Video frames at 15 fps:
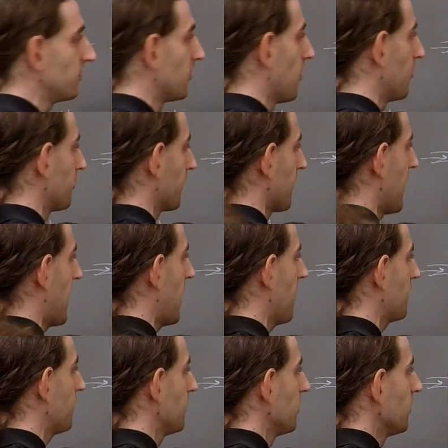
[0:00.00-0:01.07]
you're going to
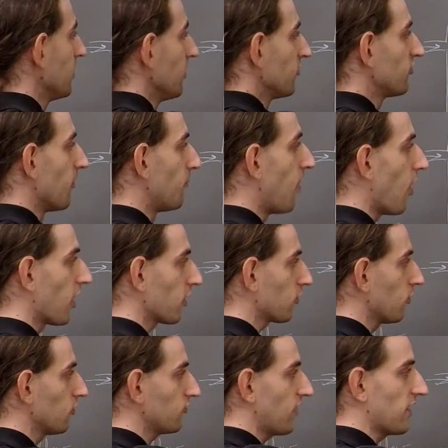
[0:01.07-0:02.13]
have some
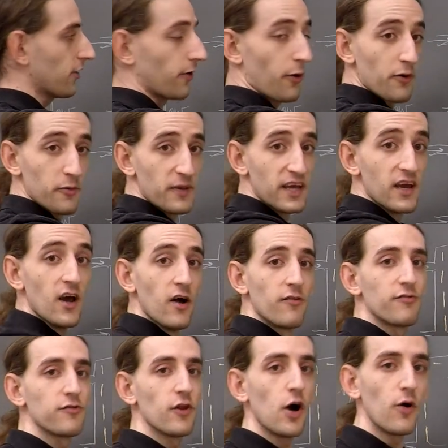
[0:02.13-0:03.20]
particles that are going to be
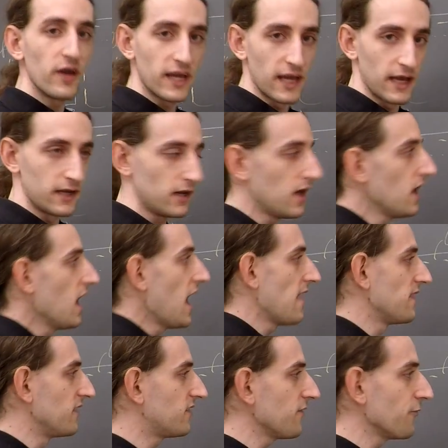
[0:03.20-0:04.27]
flowing in,
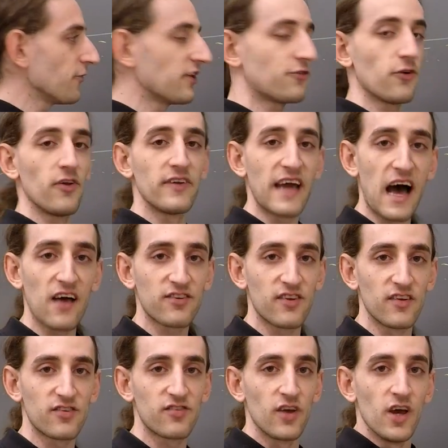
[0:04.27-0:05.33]
and the differential
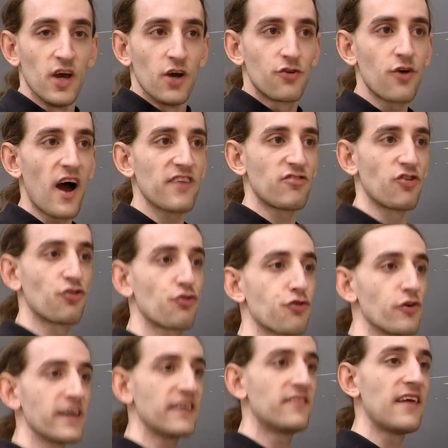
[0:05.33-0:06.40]
analysis tries to
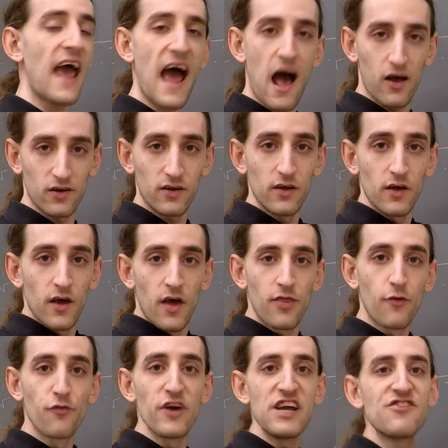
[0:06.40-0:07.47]
shrink down
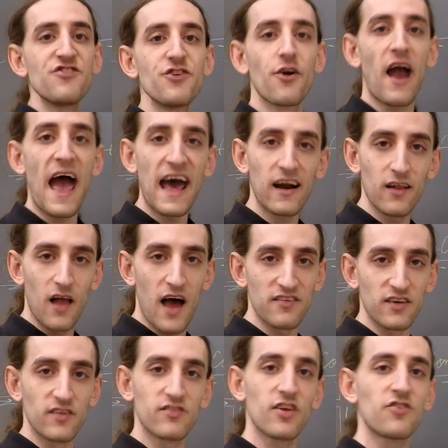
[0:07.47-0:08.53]
the region you're
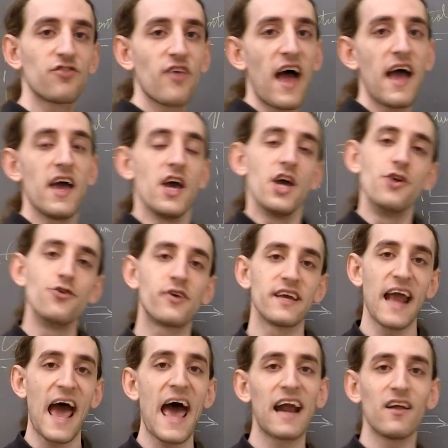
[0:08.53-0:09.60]
analyzing such that you
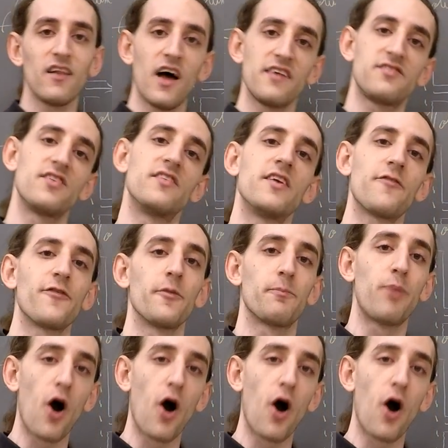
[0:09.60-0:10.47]
can analyze the different